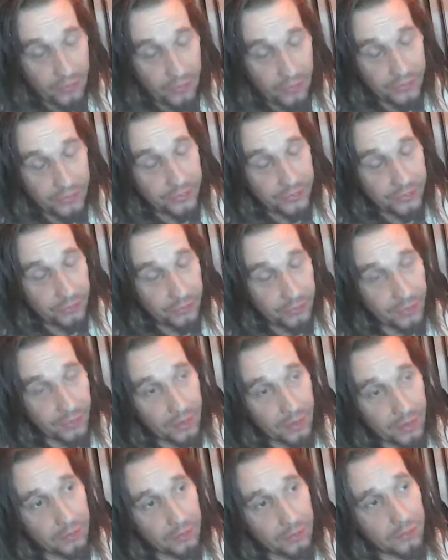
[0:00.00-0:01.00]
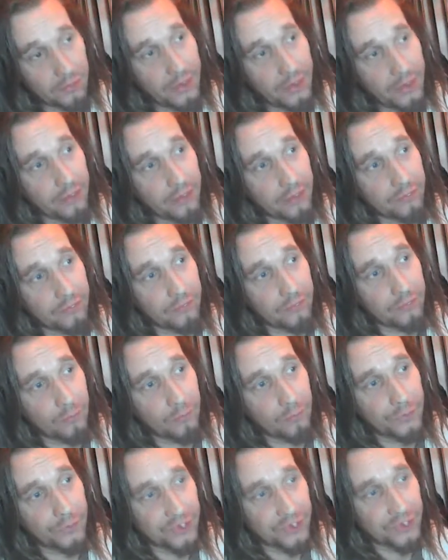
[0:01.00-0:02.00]
to do that, and it
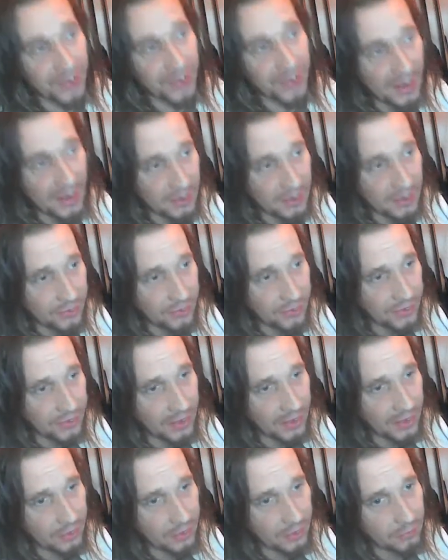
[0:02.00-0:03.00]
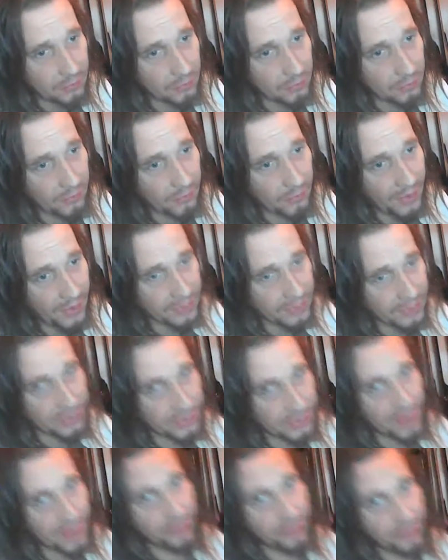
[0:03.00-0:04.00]
was a change in, I had to
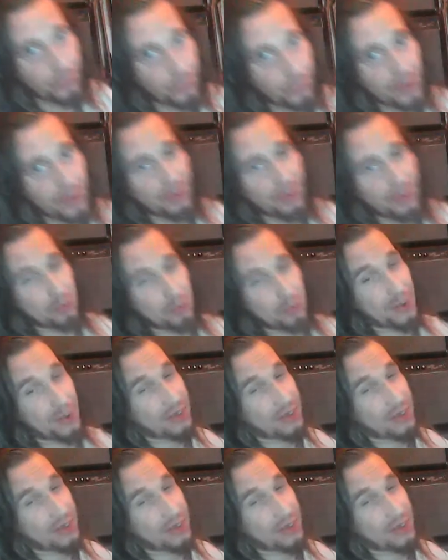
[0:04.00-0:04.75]
change the way that I played